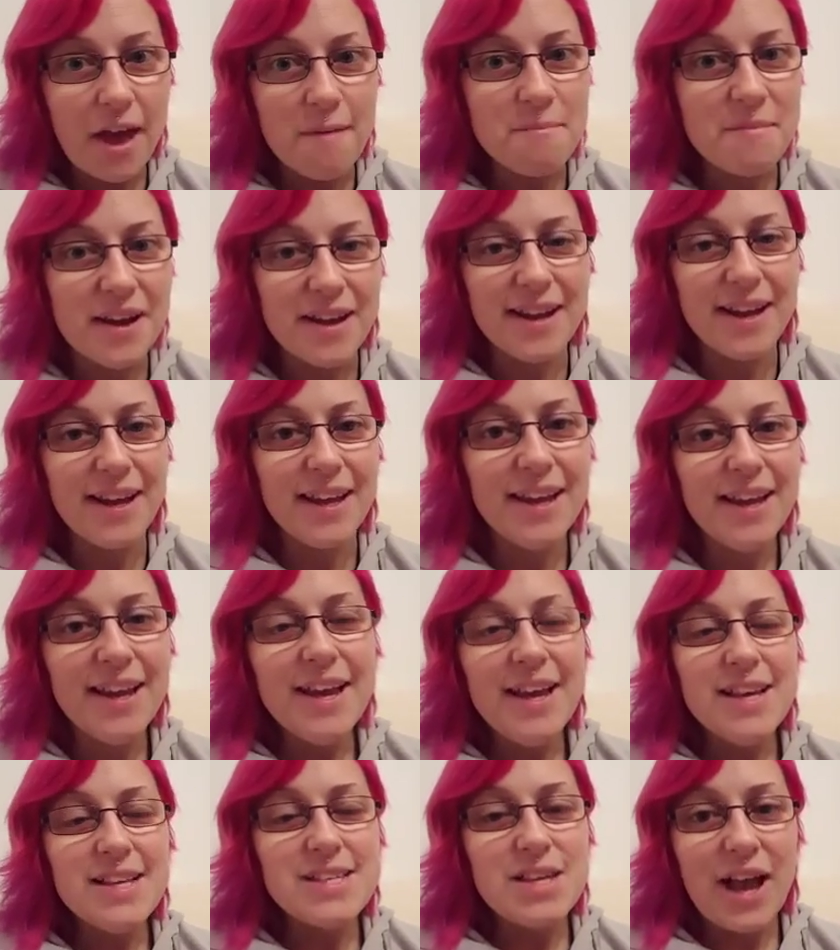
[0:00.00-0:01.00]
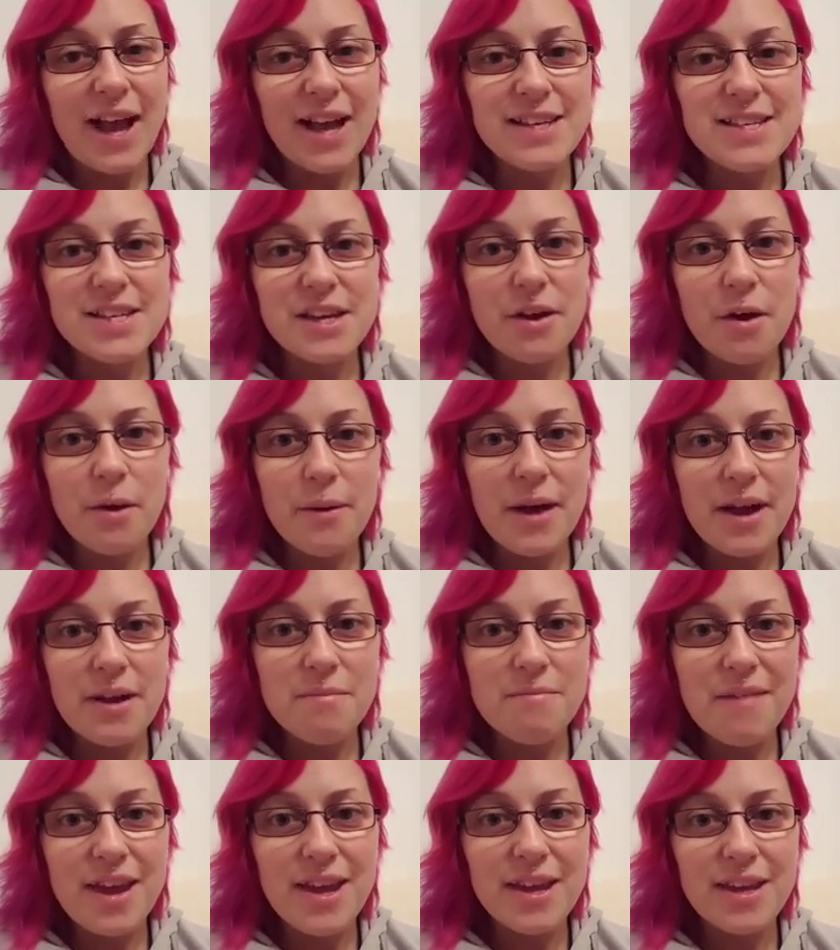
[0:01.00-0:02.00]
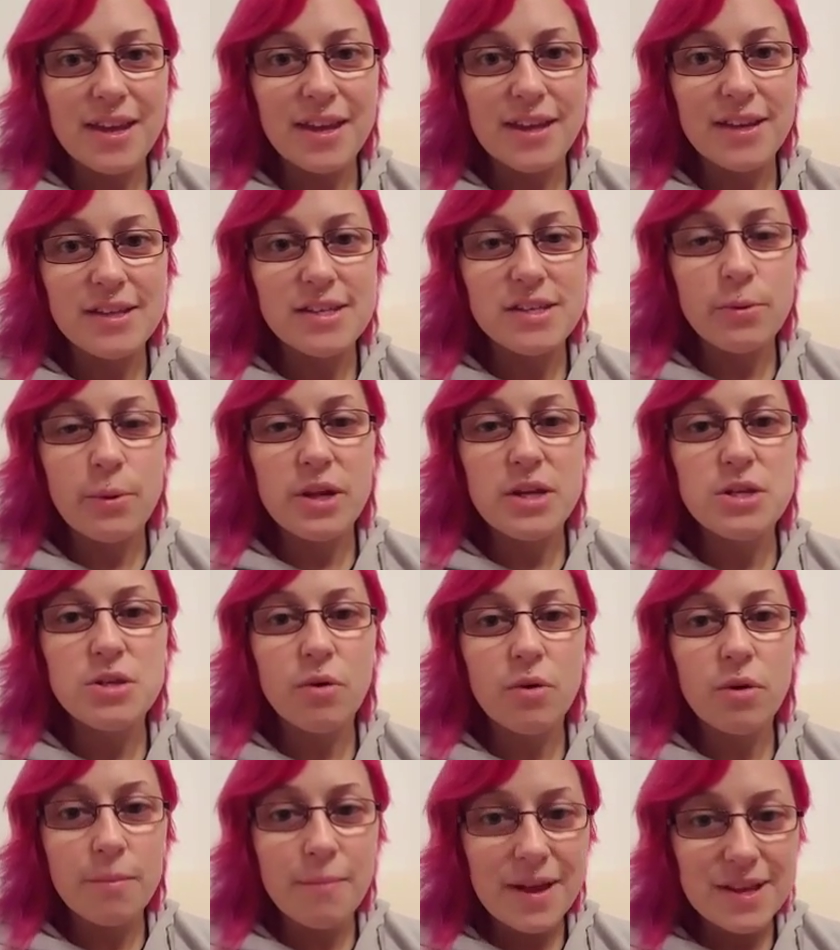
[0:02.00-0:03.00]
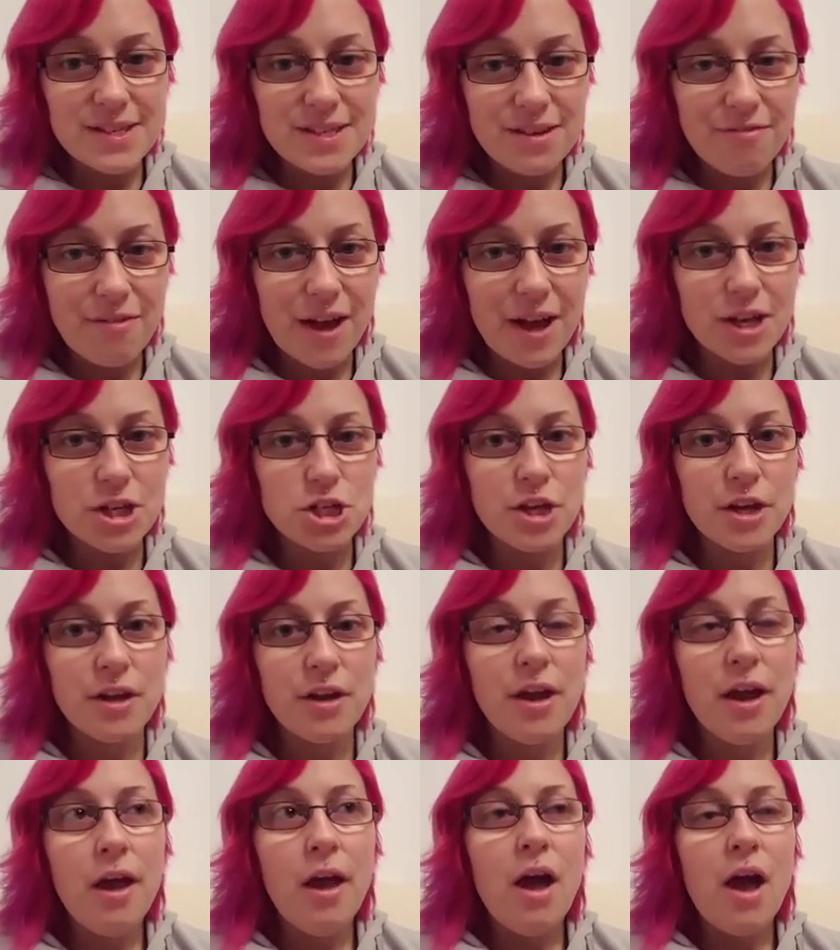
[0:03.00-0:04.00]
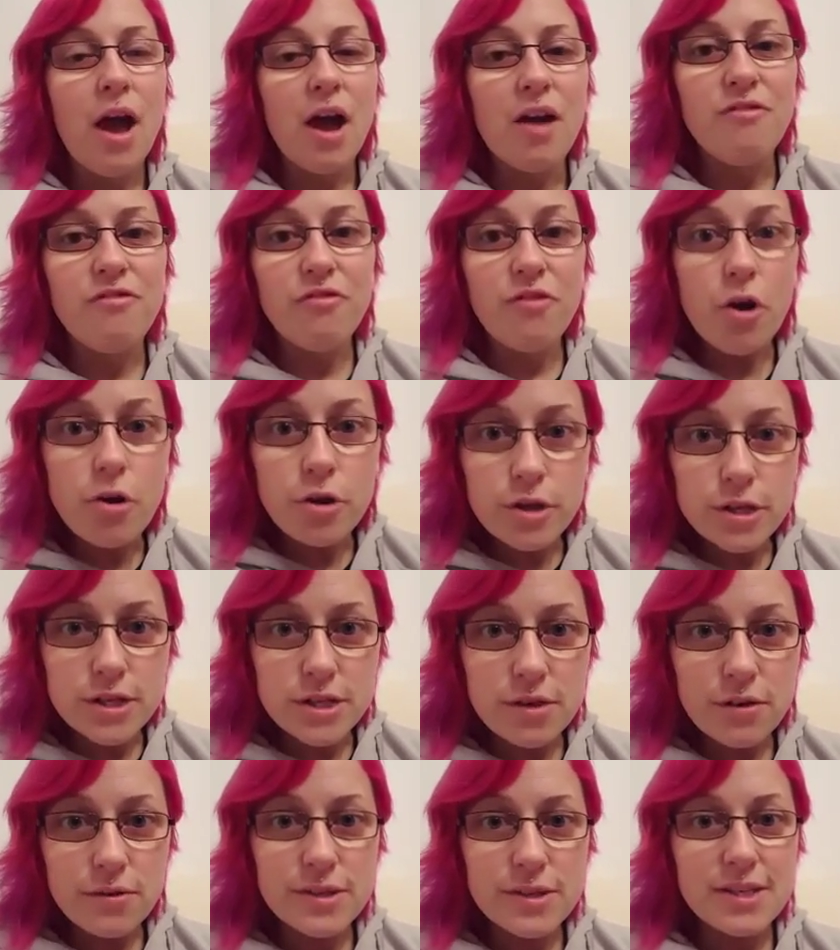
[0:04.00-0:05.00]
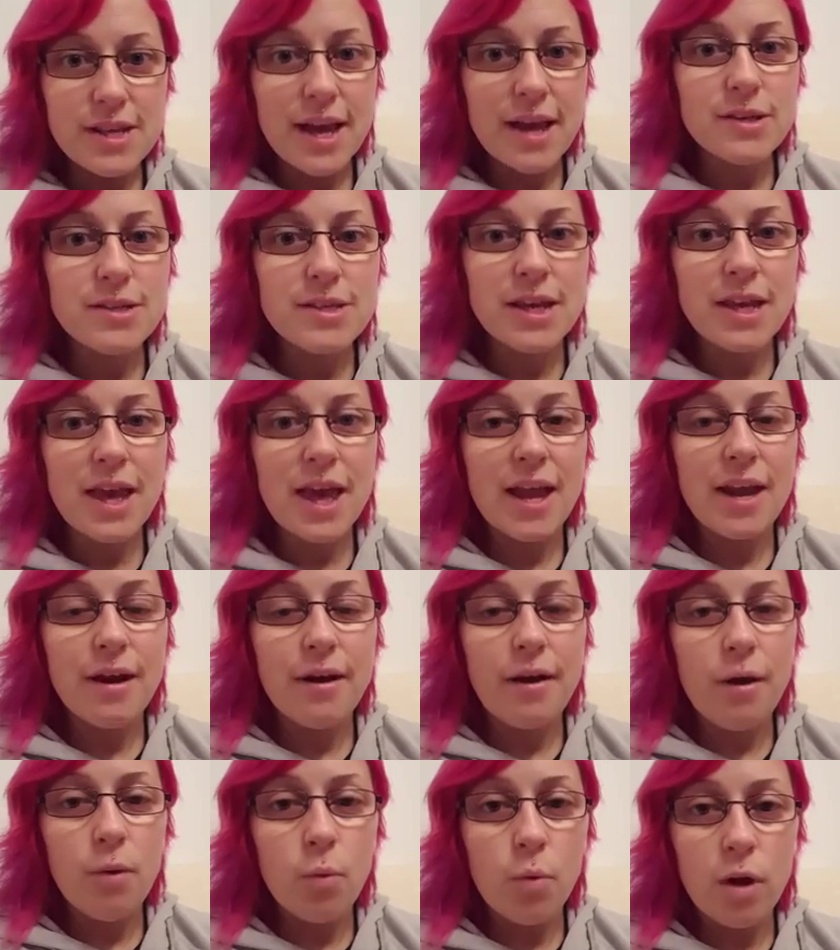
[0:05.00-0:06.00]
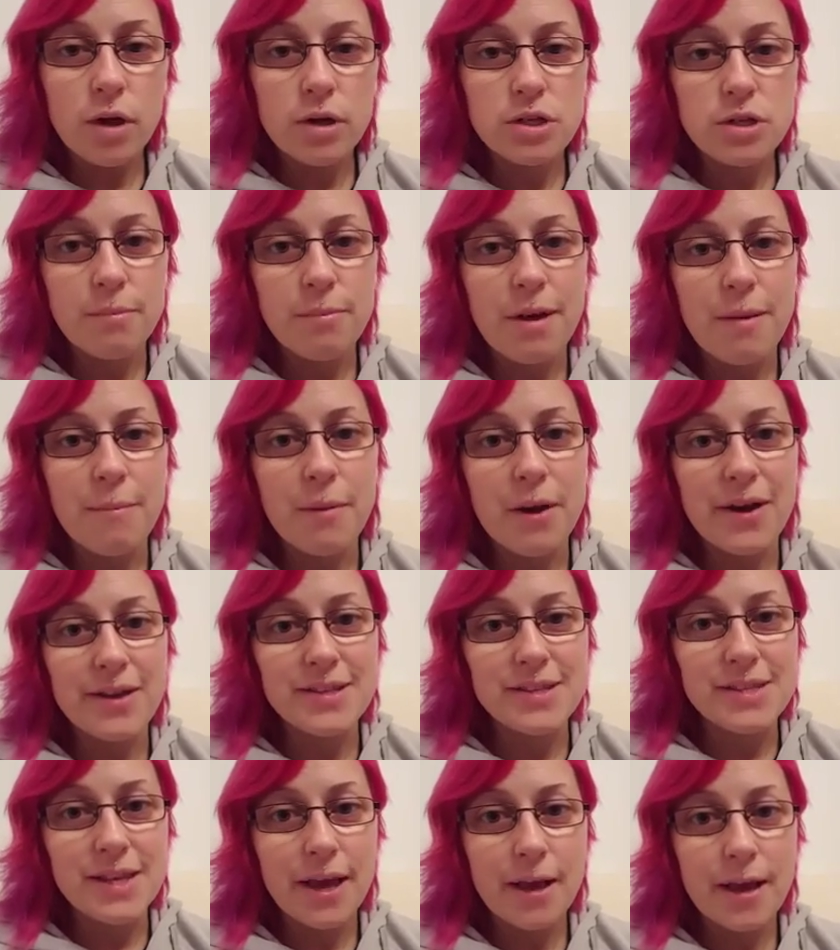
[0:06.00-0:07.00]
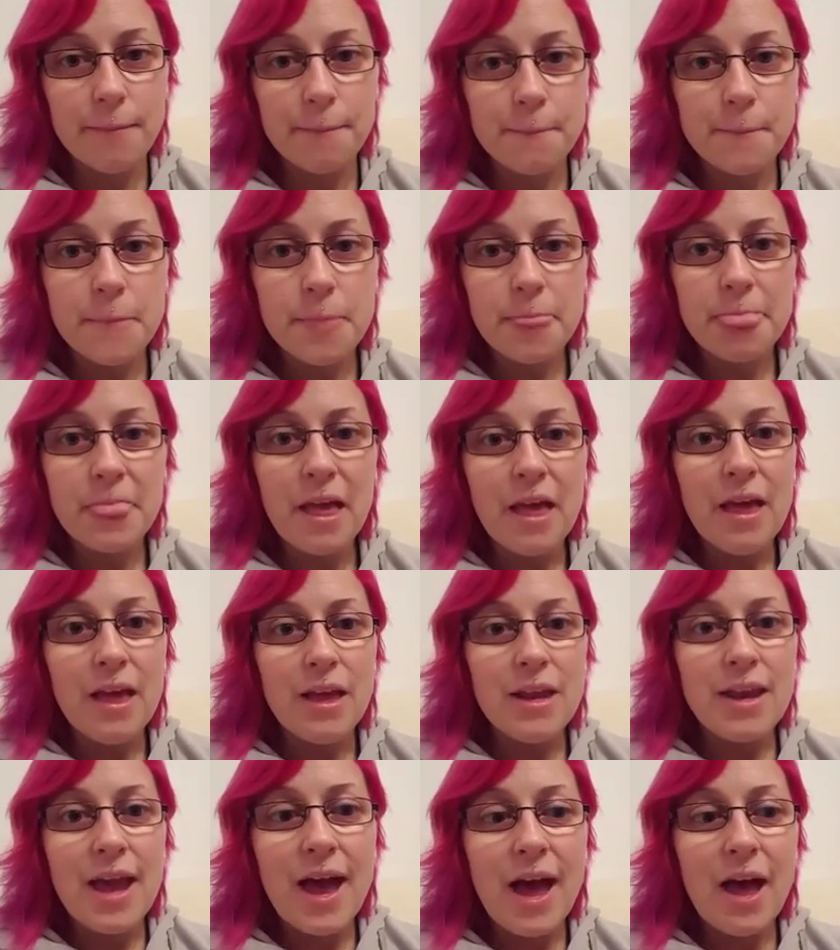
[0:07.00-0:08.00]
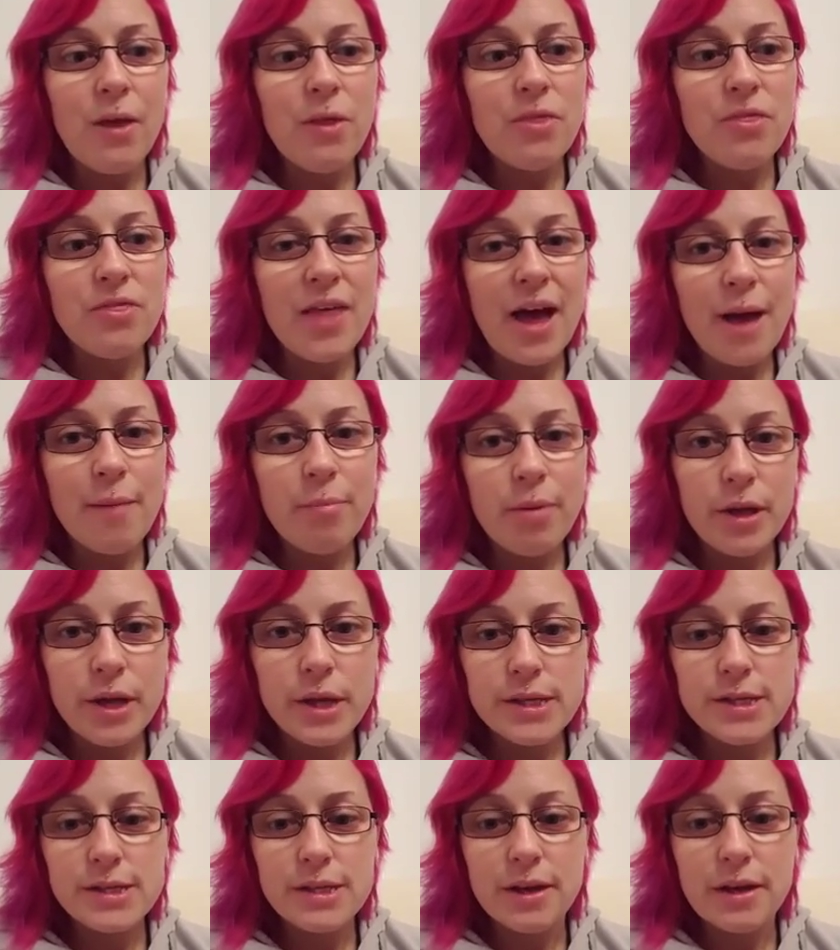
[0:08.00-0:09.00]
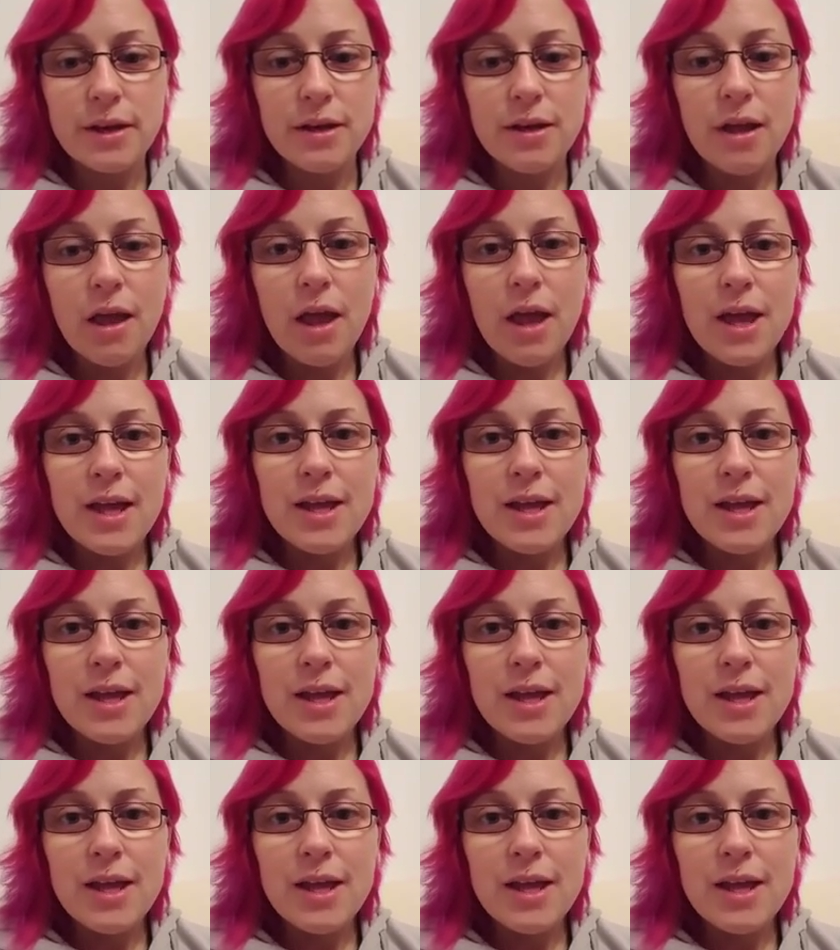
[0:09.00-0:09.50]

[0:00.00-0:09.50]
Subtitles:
that money, so I had to go out and make it. So I took massive action. I focused on sales again, and I worked on my mindset. Now, that person